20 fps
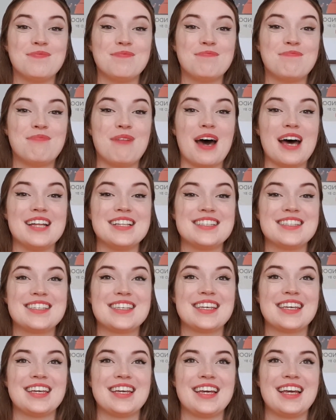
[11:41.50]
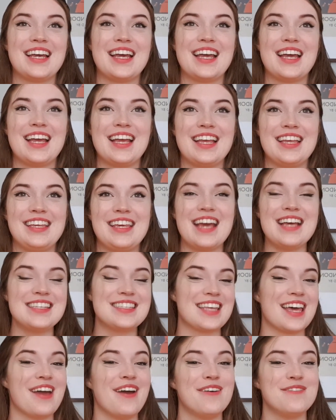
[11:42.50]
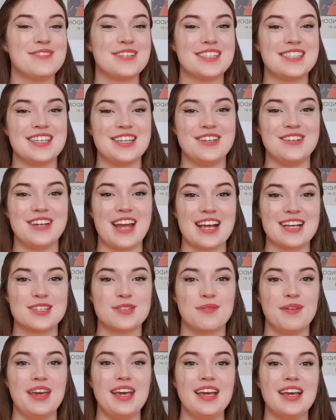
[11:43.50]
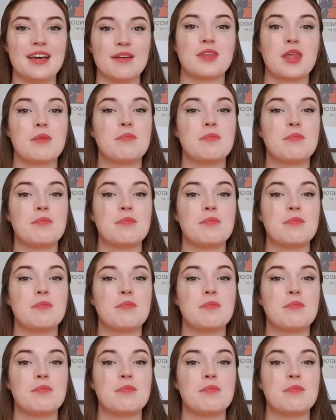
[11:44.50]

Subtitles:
But yes, I hope to see you next week.